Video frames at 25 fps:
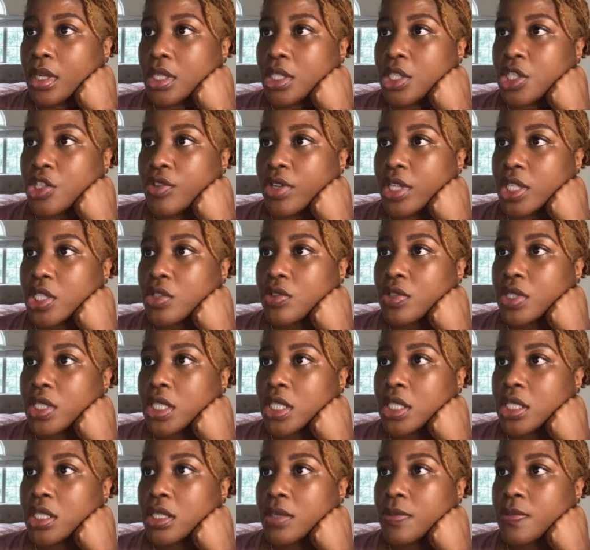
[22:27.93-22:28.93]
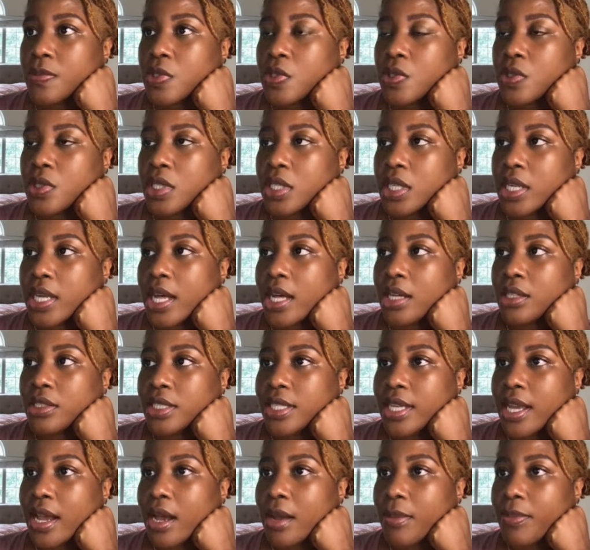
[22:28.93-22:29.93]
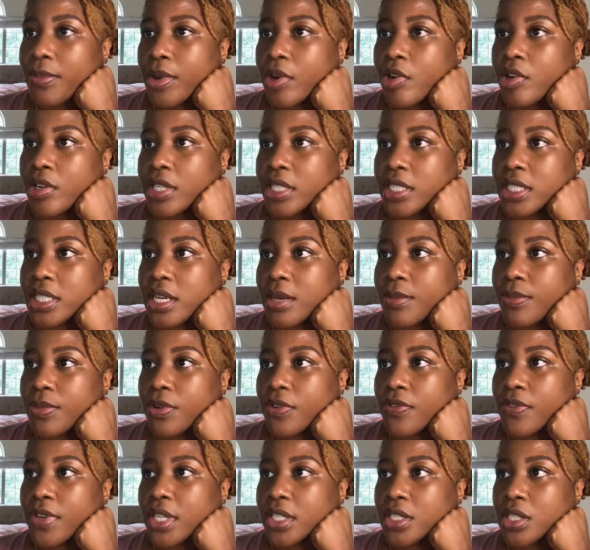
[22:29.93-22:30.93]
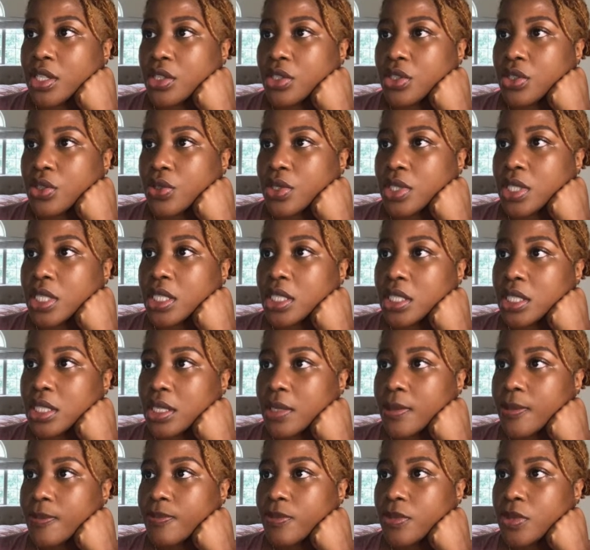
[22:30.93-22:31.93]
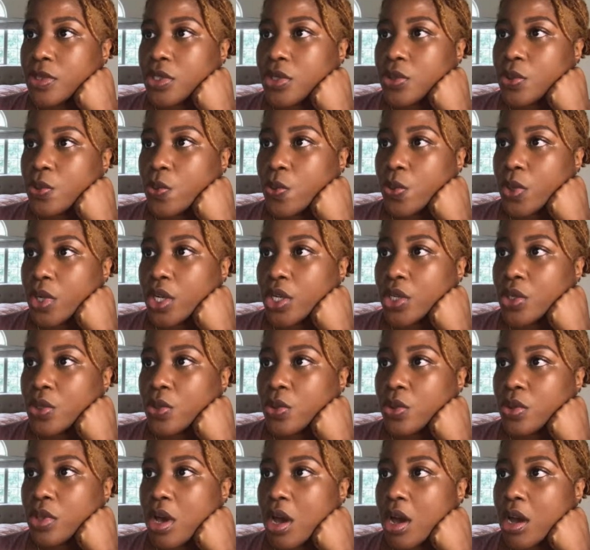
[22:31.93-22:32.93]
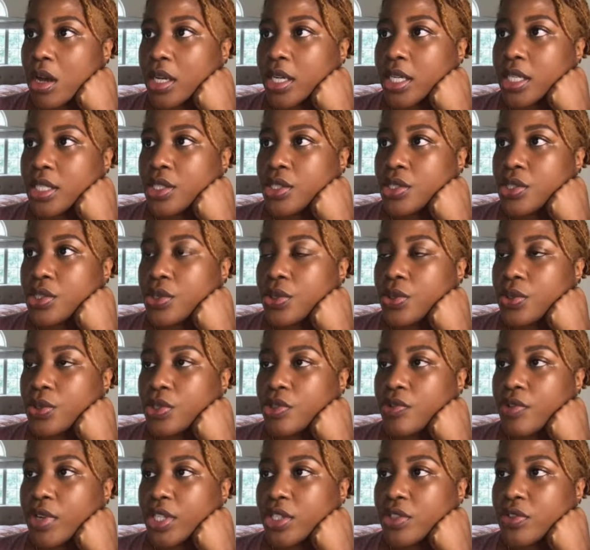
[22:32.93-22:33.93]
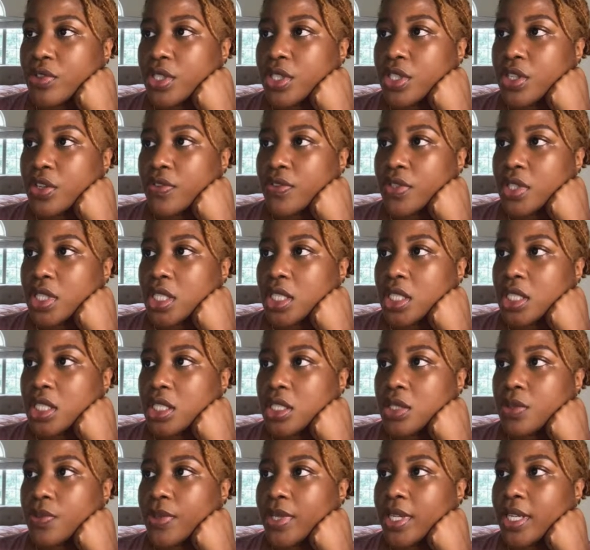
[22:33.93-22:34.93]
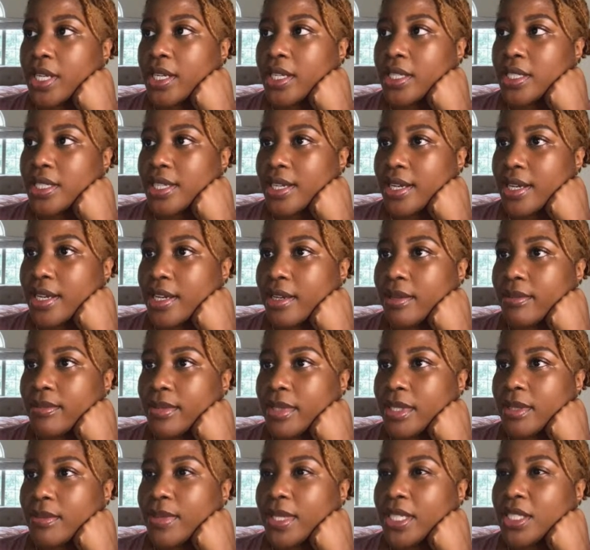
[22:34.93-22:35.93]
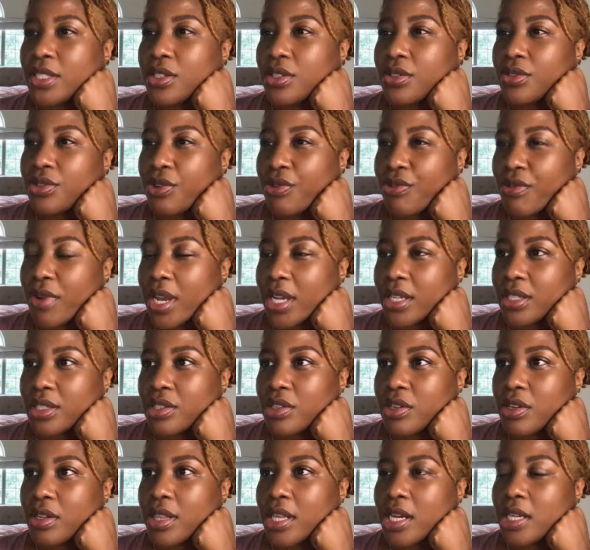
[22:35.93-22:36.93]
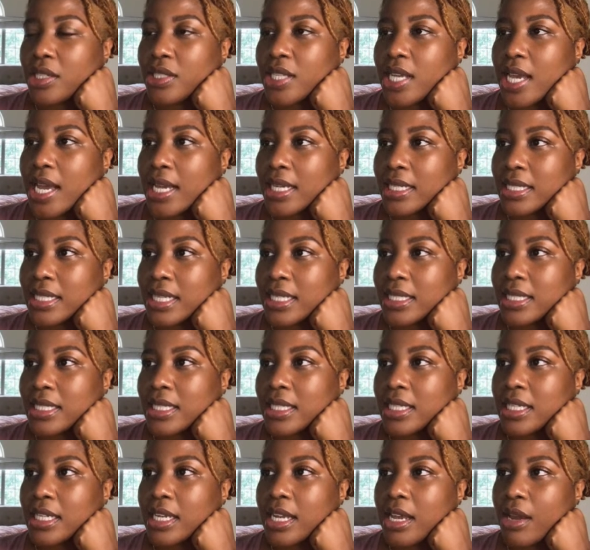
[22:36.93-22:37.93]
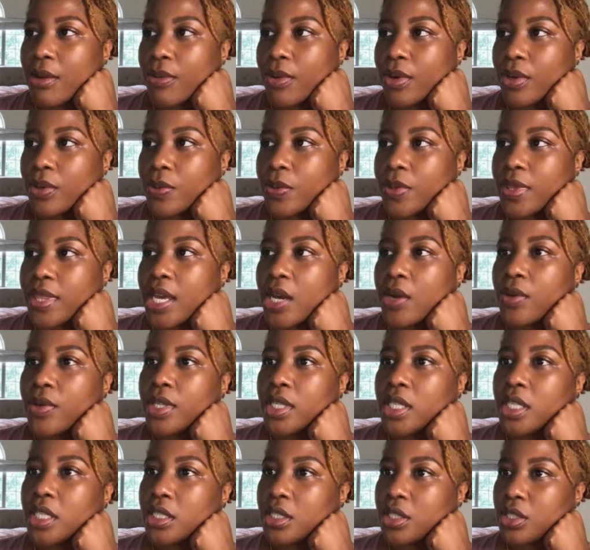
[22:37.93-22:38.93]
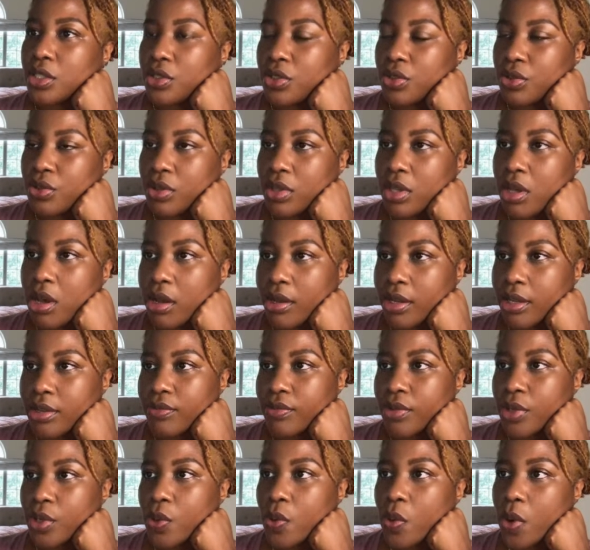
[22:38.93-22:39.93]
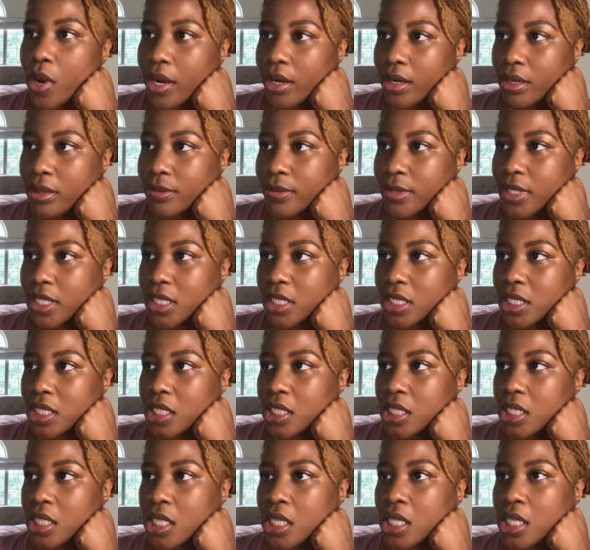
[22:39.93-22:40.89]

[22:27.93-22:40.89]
Directory systems using LDAP are an example of SSO systems where you log into directory services just one at a time. And based on your rights, you're allowed to access the network without any additional login requirements.